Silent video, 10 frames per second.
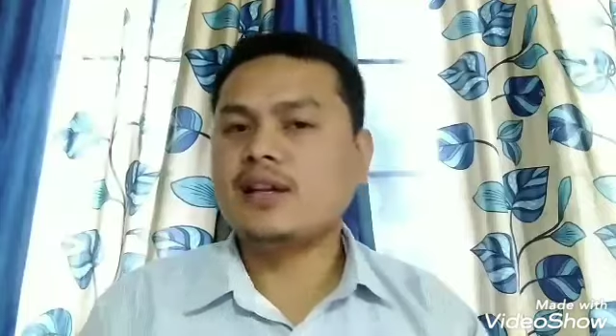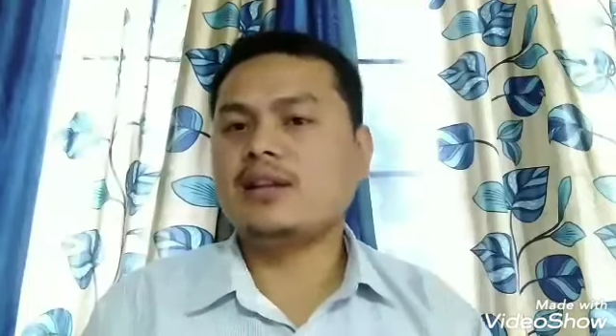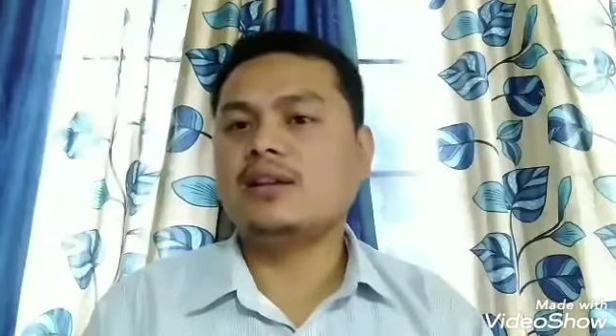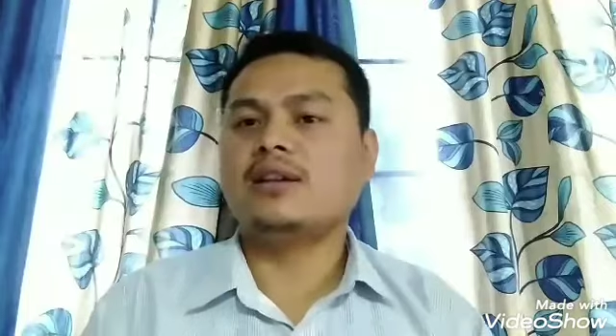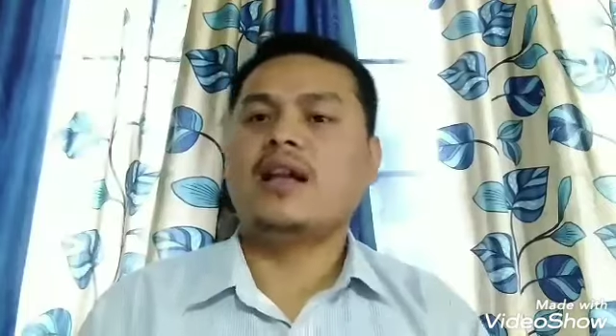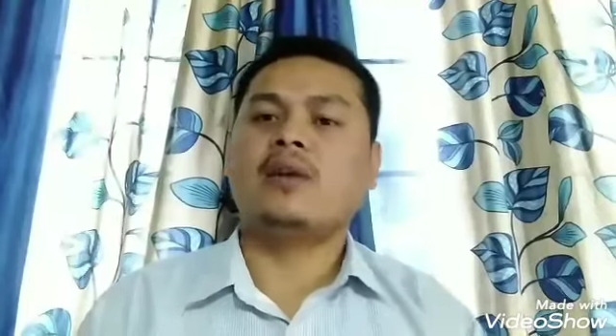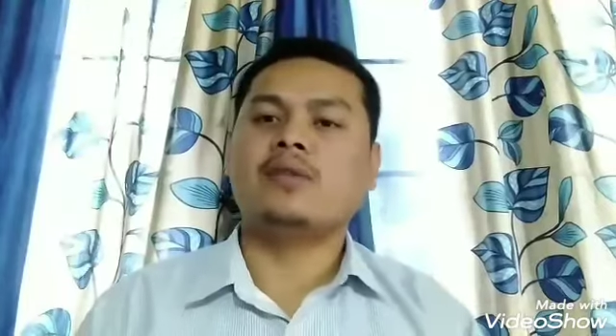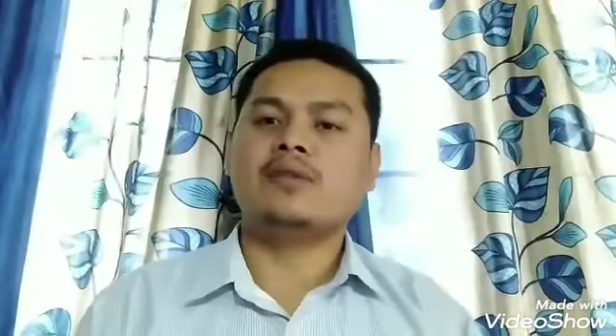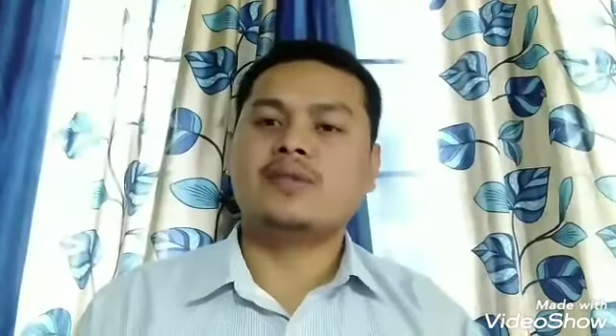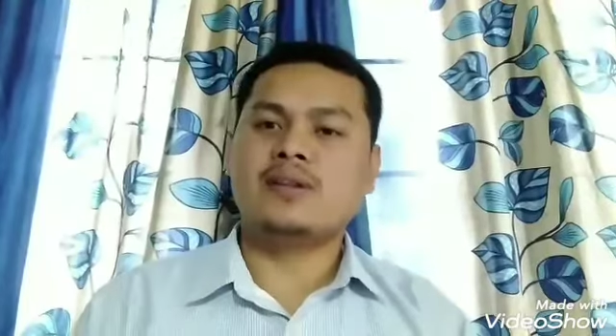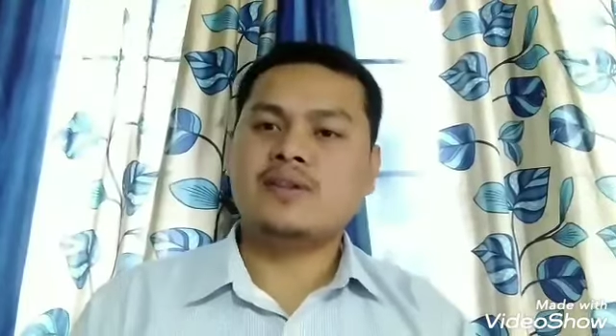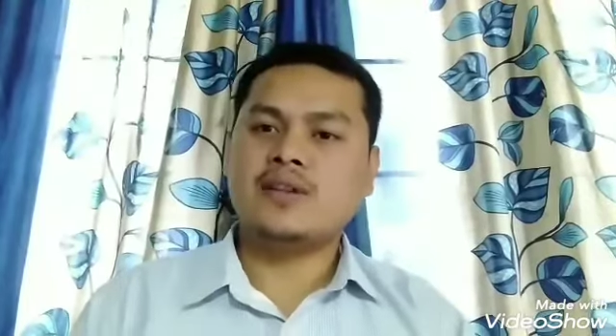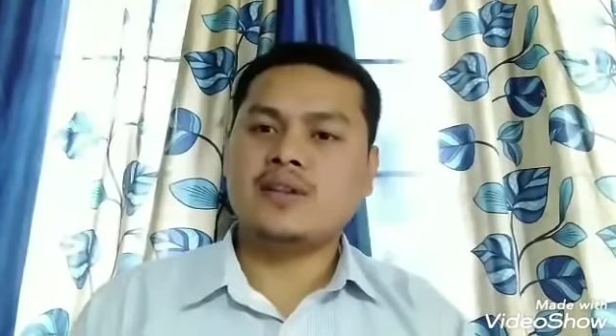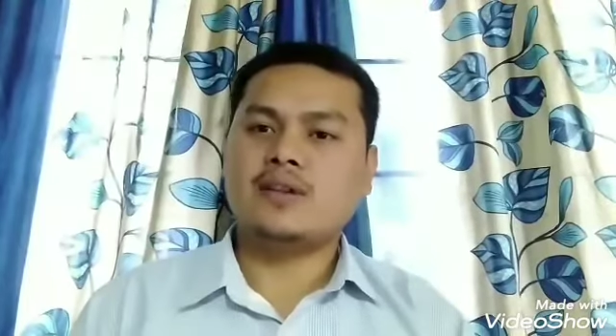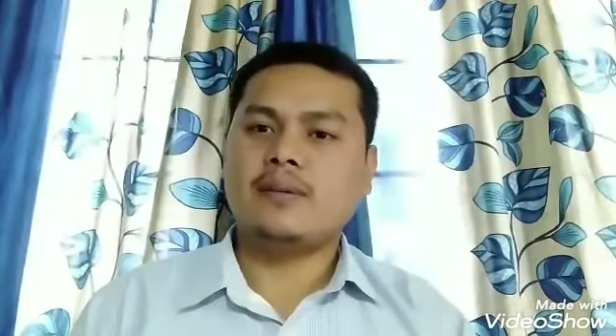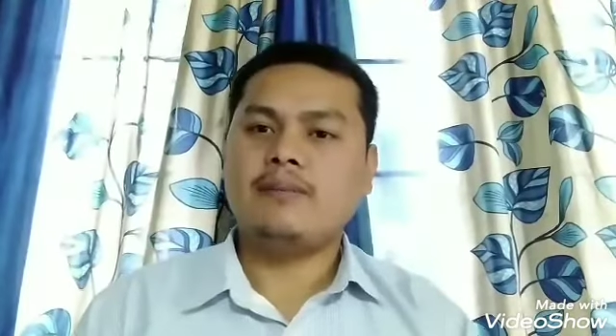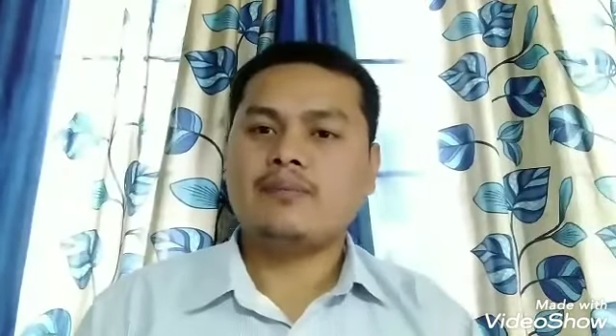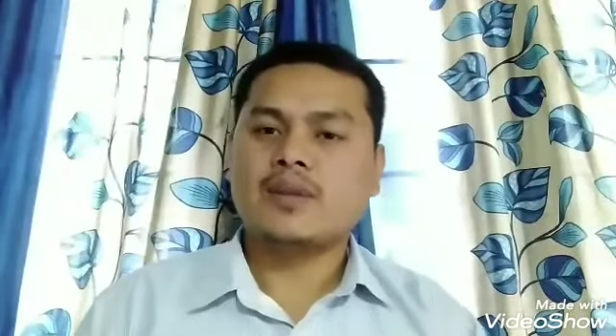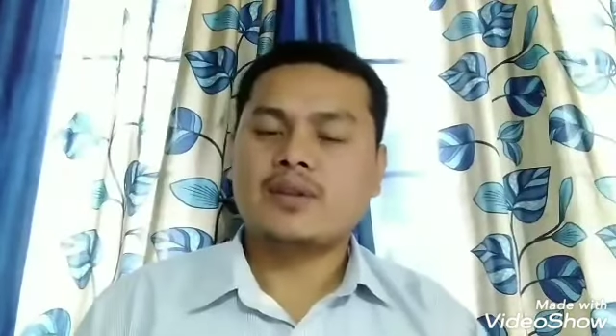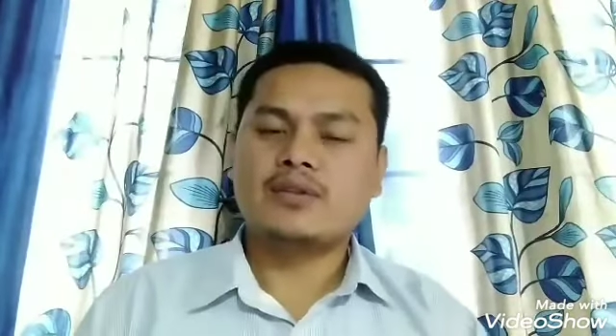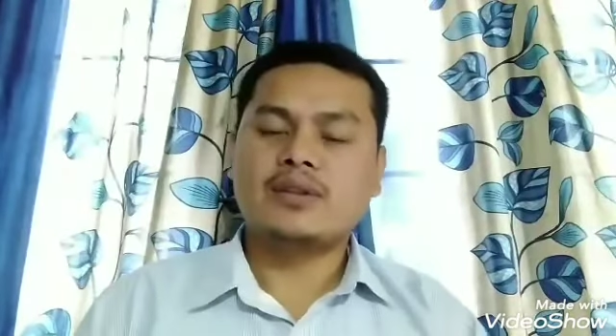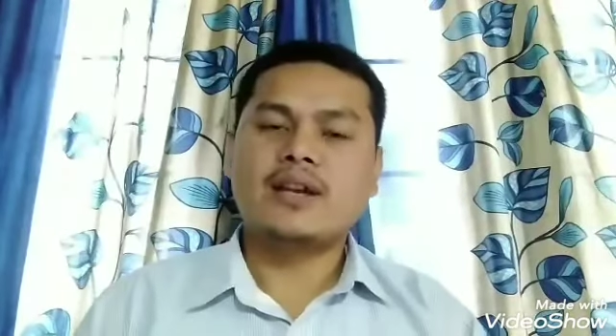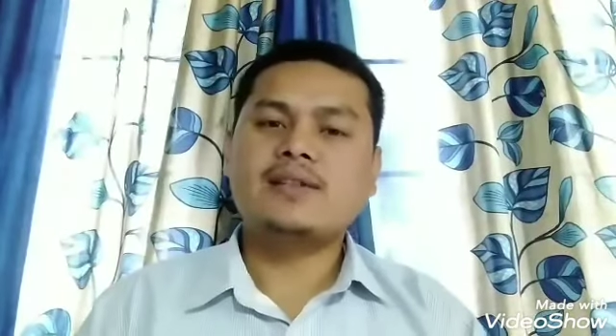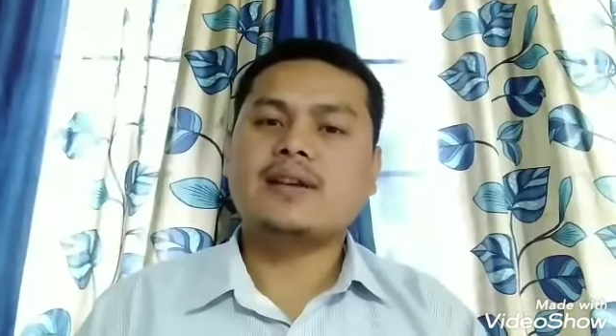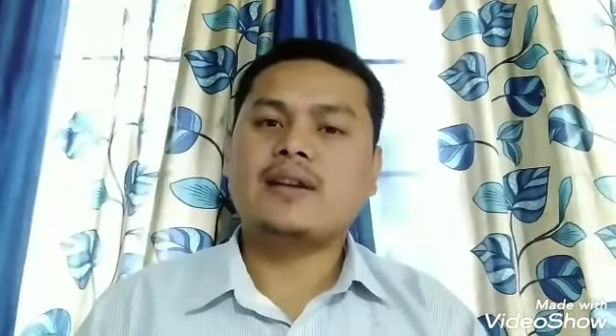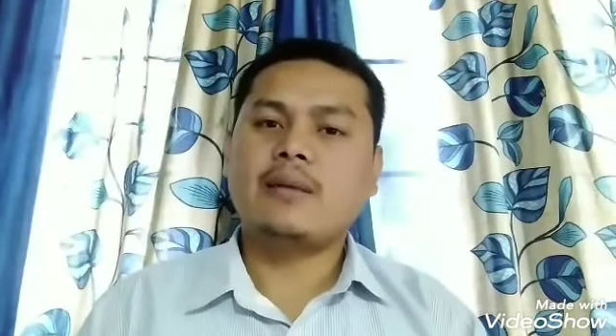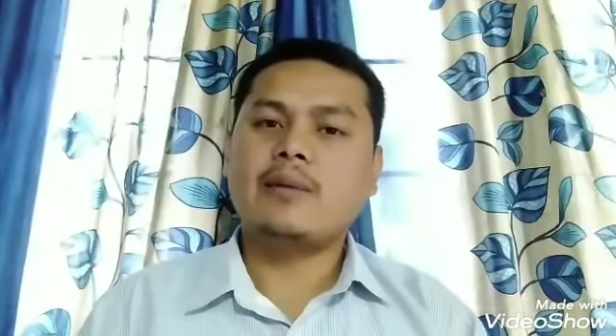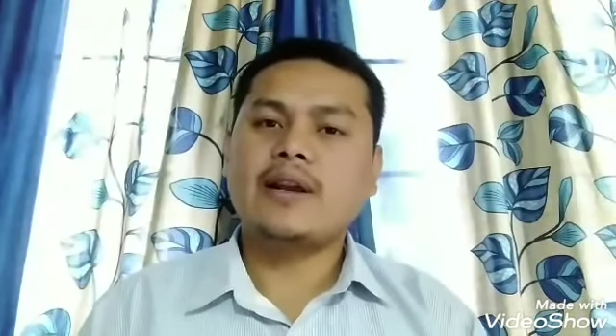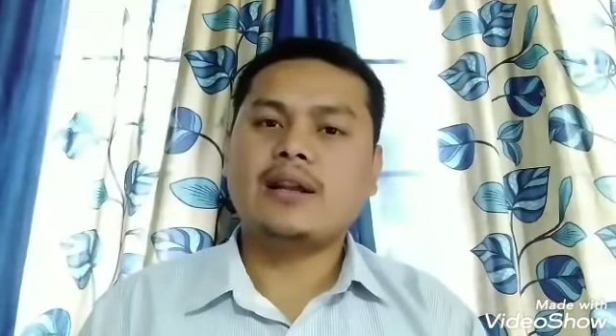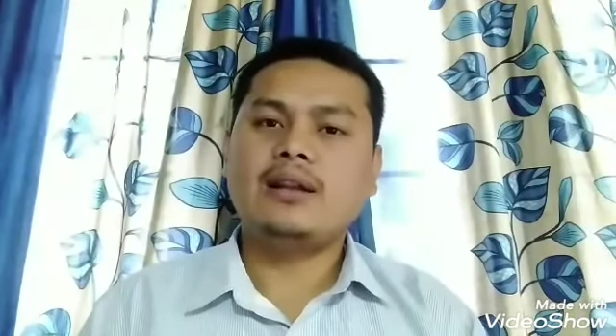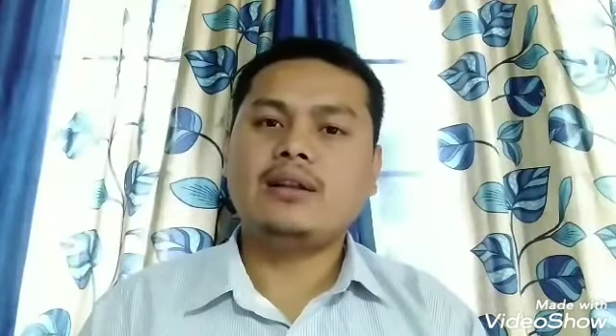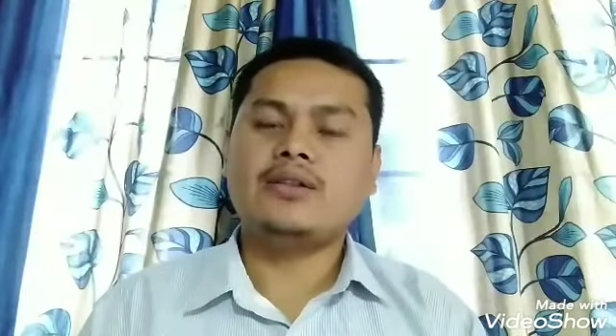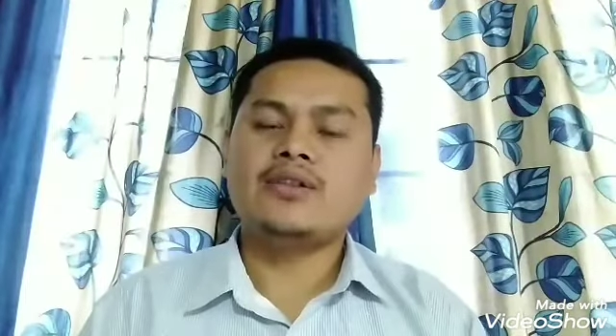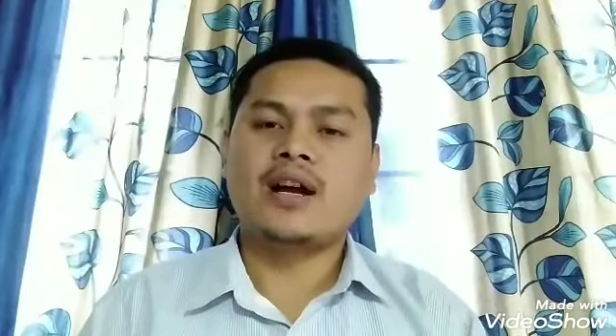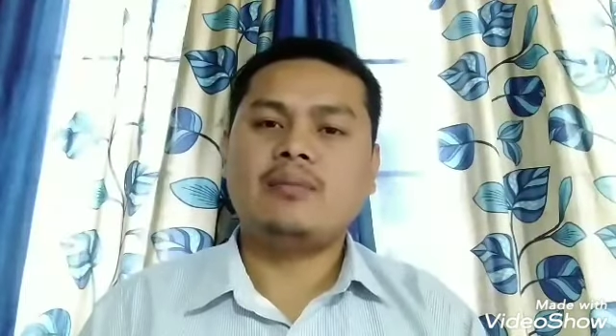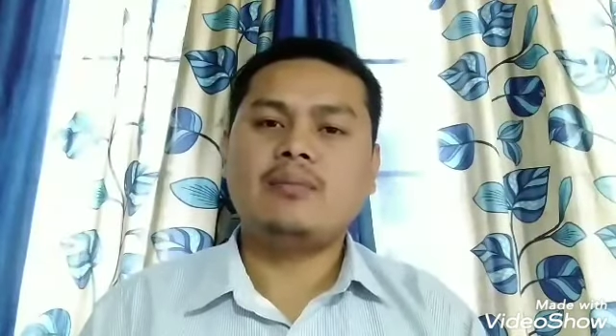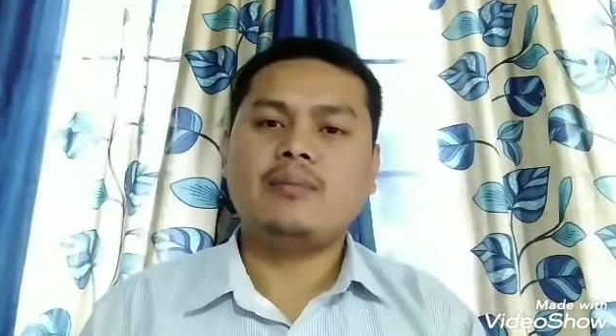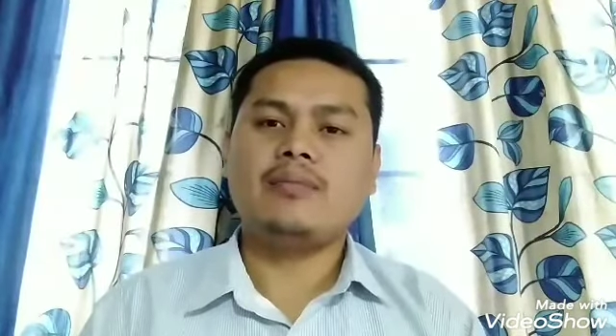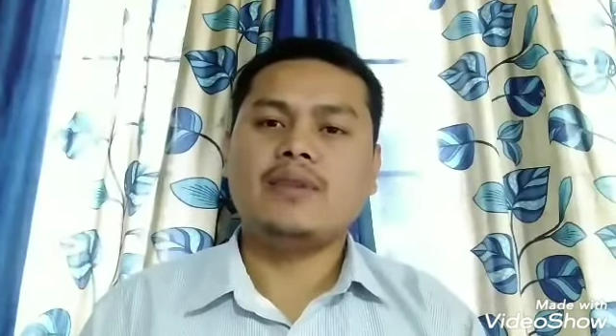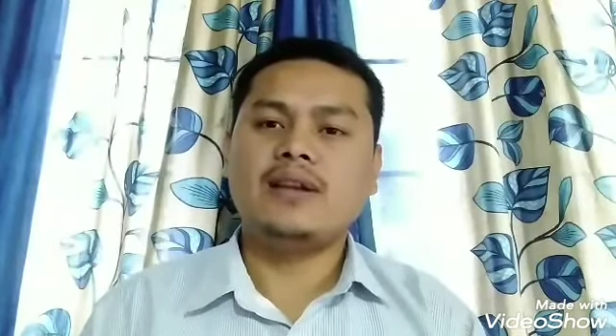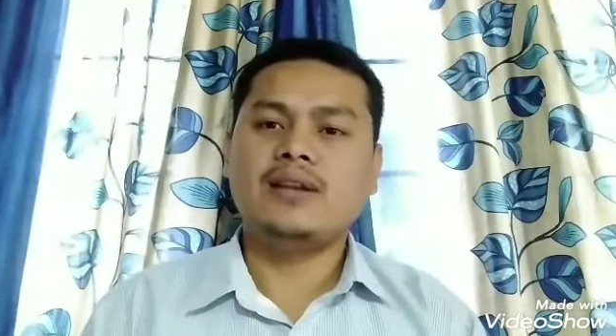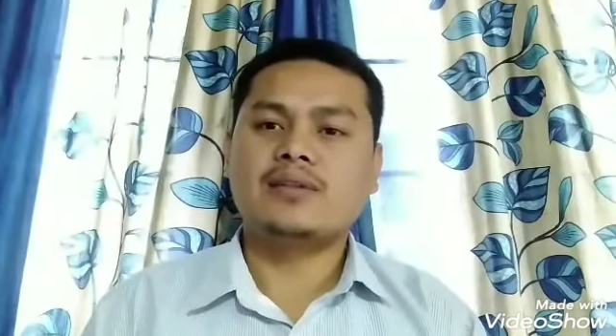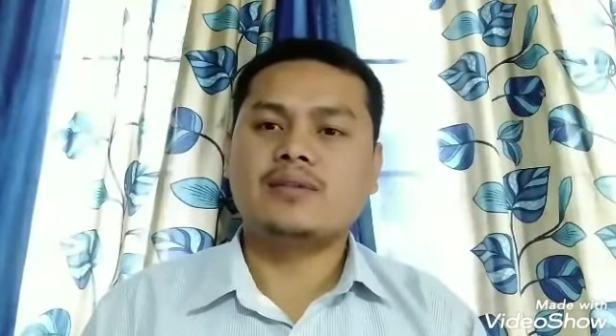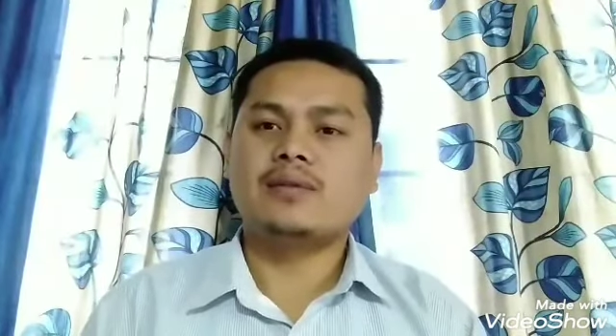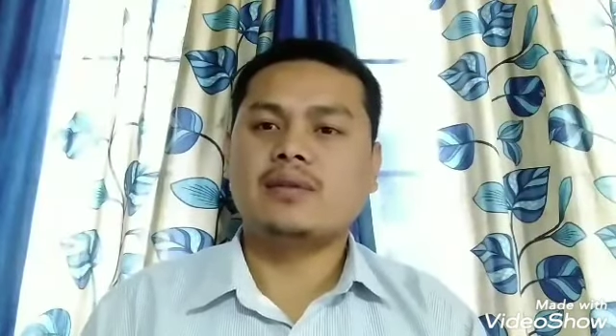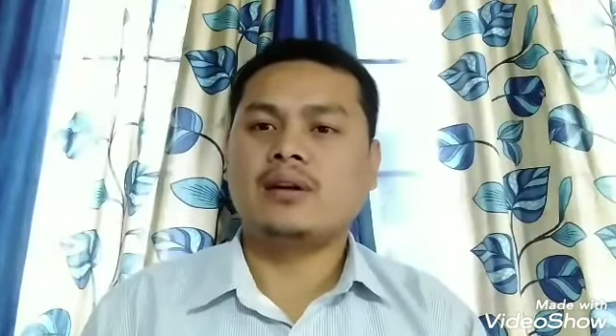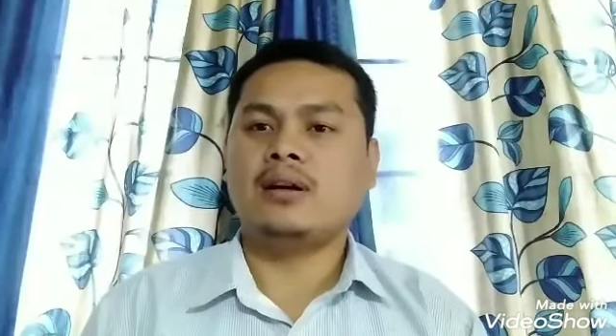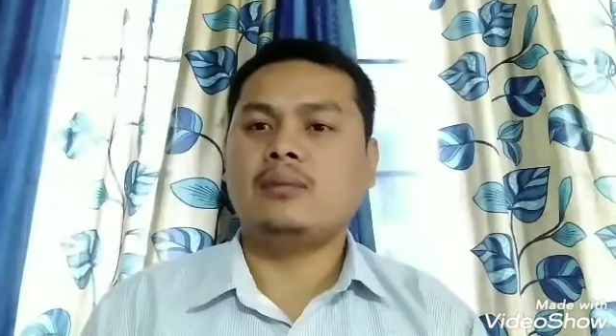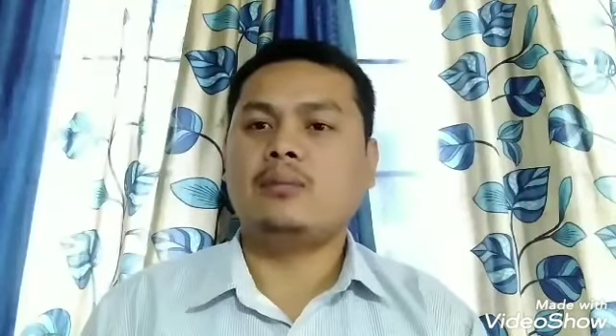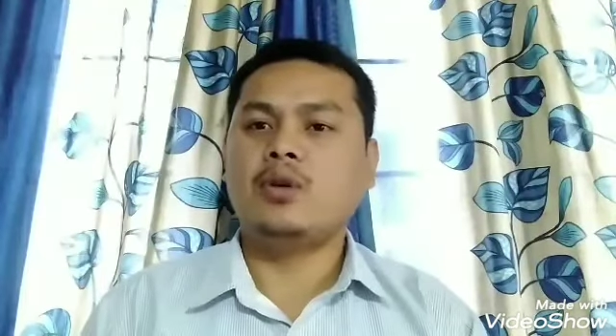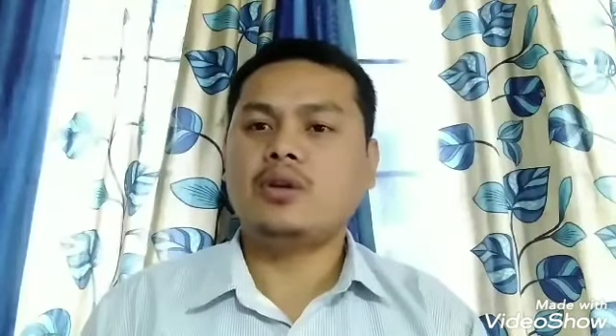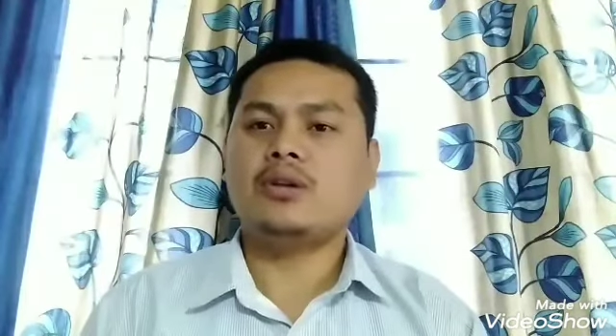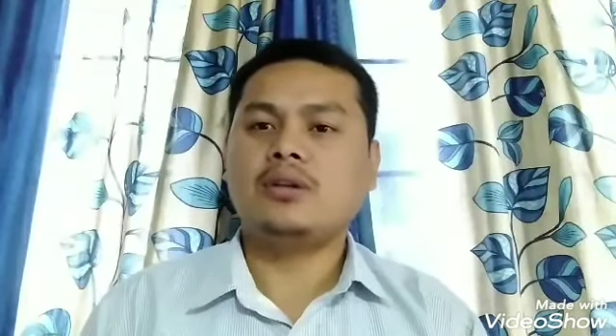the nouns, adjective. So there is a grammatical term in this book,